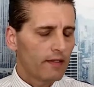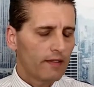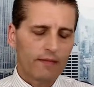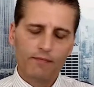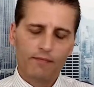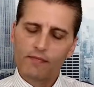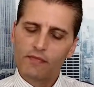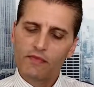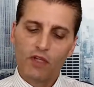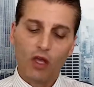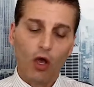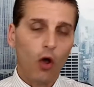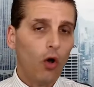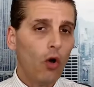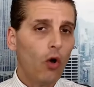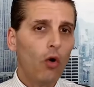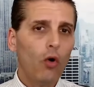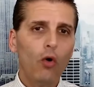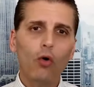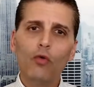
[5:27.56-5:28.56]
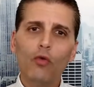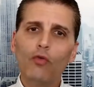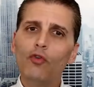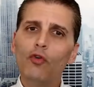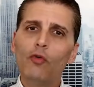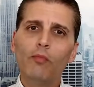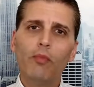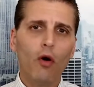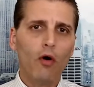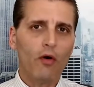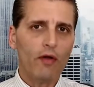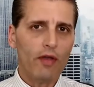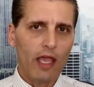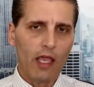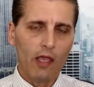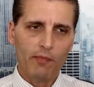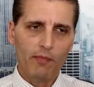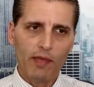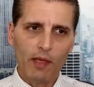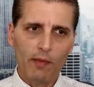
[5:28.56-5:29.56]
It's a whole new ball game,
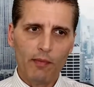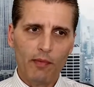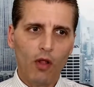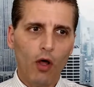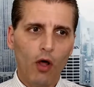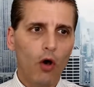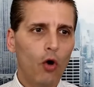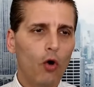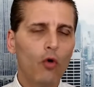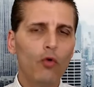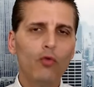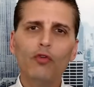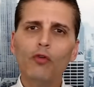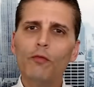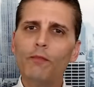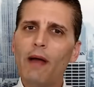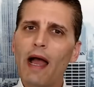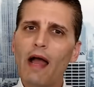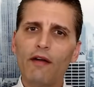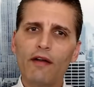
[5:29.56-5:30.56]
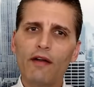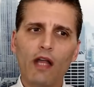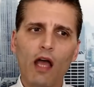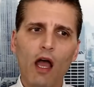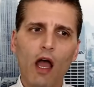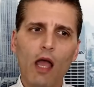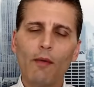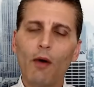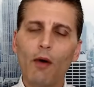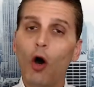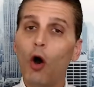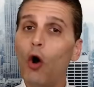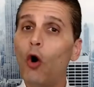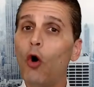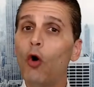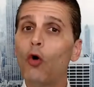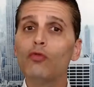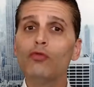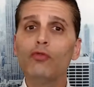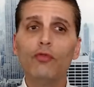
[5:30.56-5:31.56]
people, a whole new paradigm, a
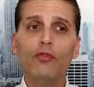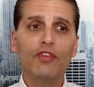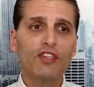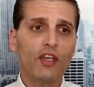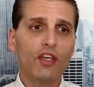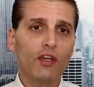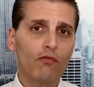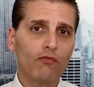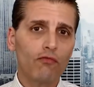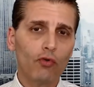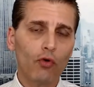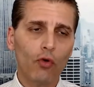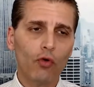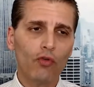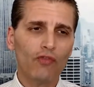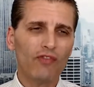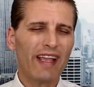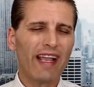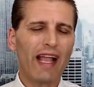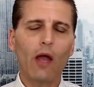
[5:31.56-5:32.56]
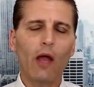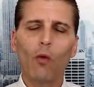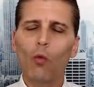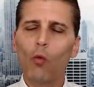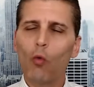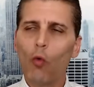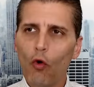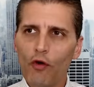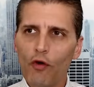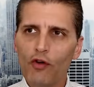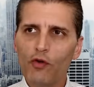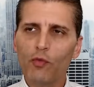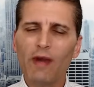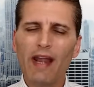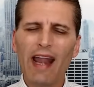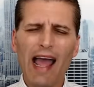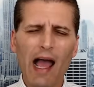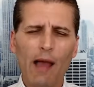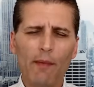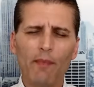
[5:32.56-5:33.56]
whole new set of rules, like I warned would
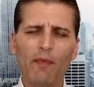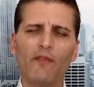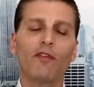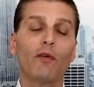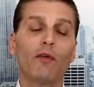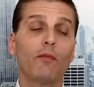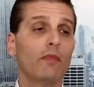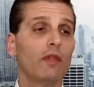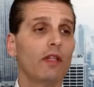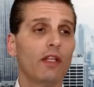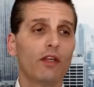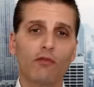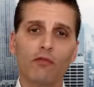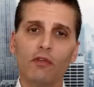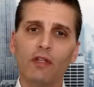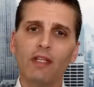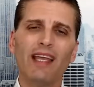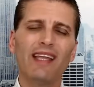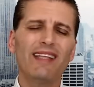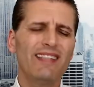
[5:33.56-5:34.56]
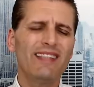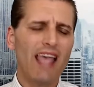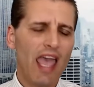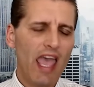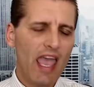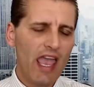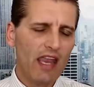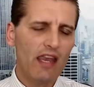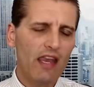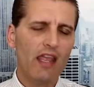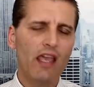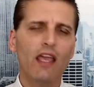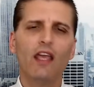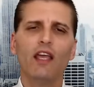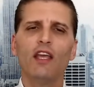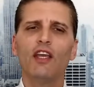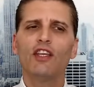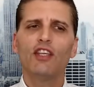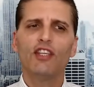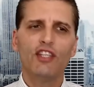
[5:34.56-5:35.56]
happen from literally 10
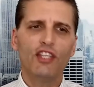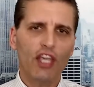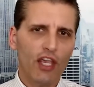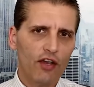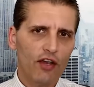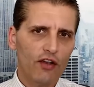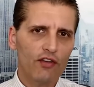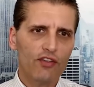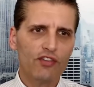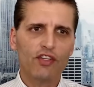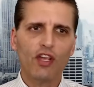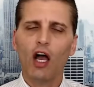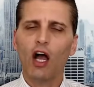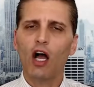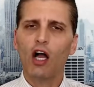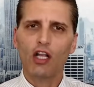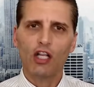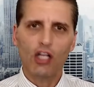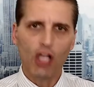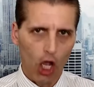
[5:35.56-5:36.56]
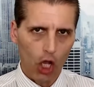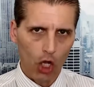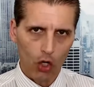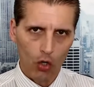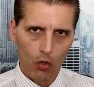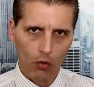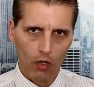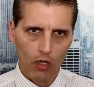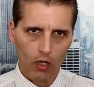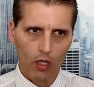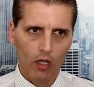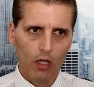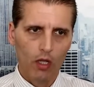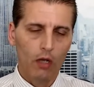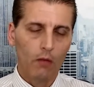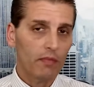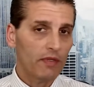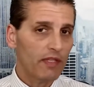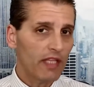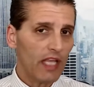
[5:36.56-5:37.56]
years ago.
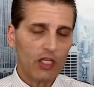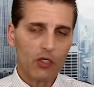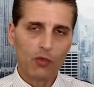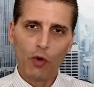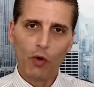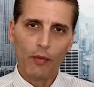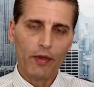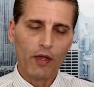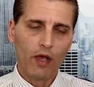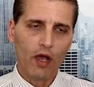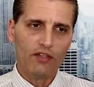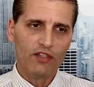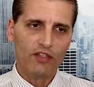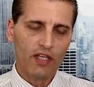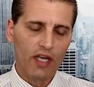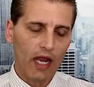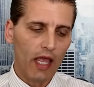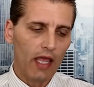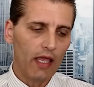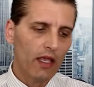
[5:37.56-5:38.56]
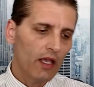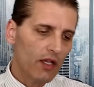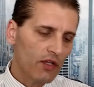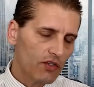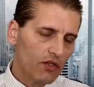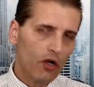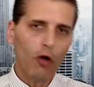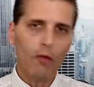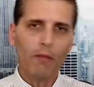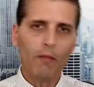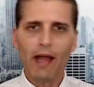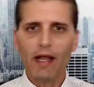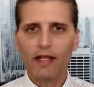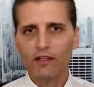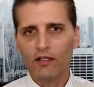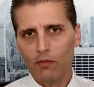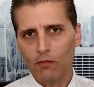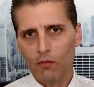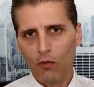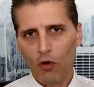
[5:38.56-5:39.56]
But that's where we are today. So going back to the
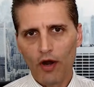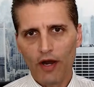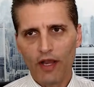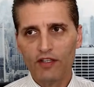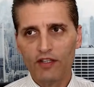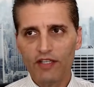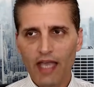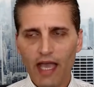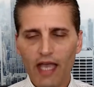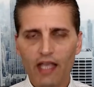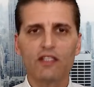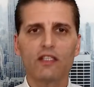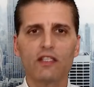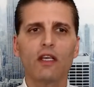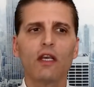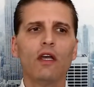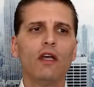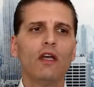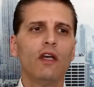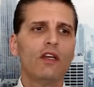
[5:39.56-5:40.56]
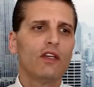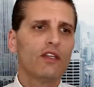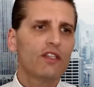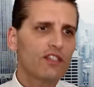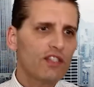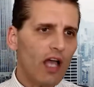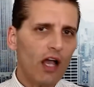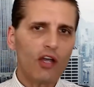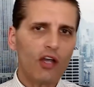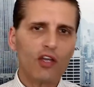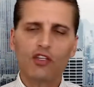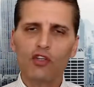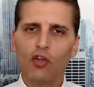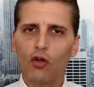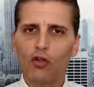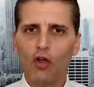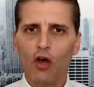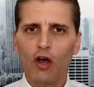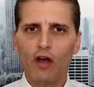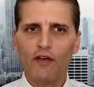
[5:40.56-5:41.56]
markets, yes, stocks sold
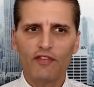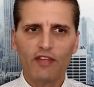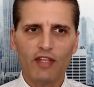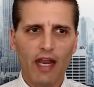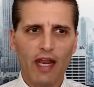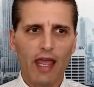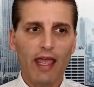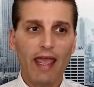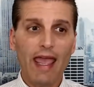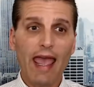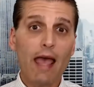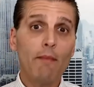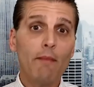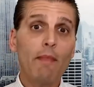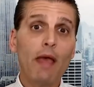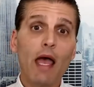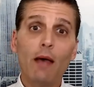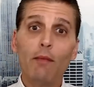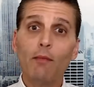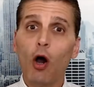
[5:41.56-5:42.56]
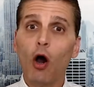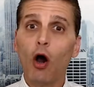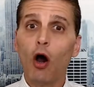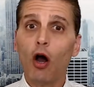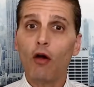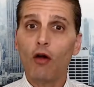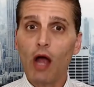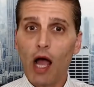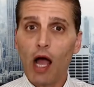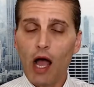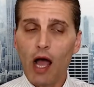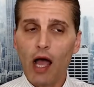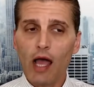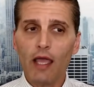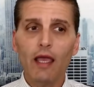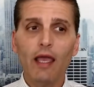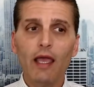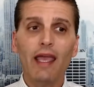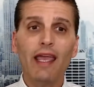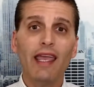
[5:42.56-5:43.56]
off today. MMRI
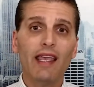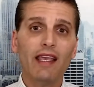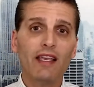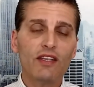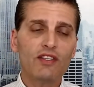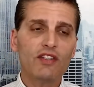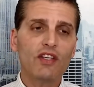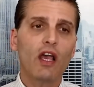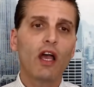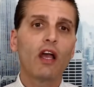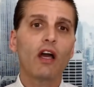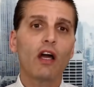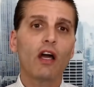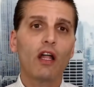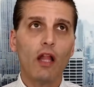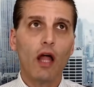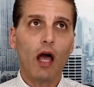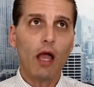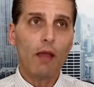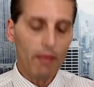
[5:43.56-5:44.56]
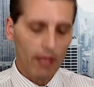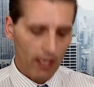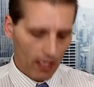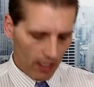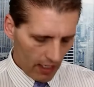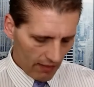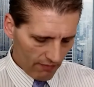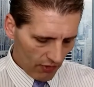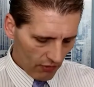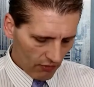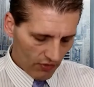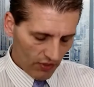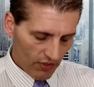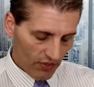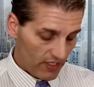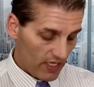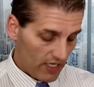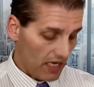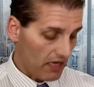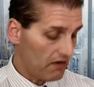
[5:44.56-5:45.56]
is climbing. I wrote this
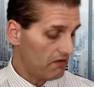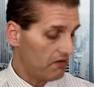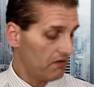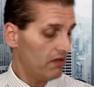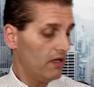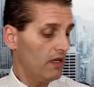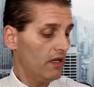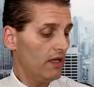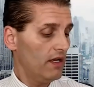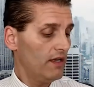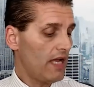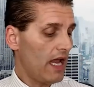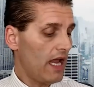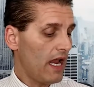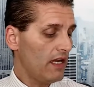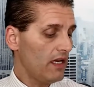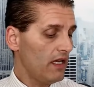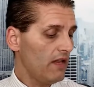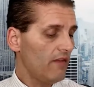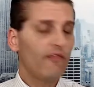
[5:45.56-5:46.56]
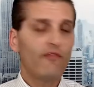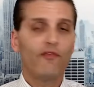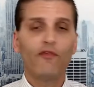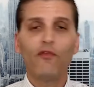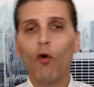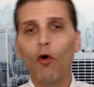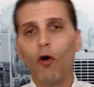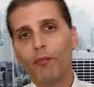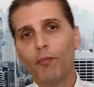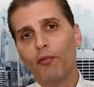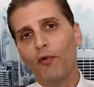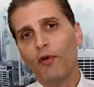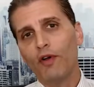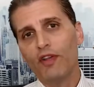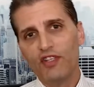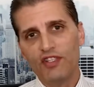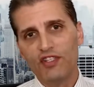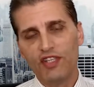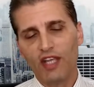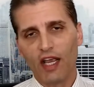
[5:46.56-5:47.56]
down.
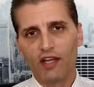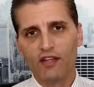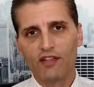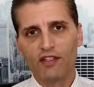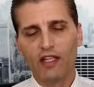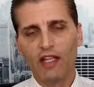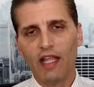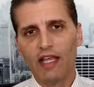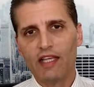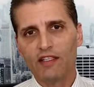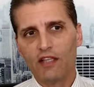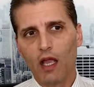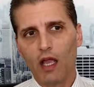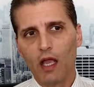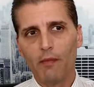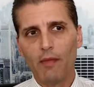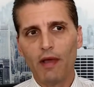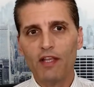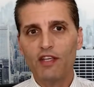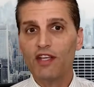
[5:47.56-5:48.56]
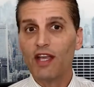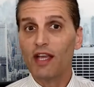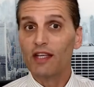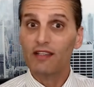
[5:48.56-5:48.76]
94.6 the last time I checked.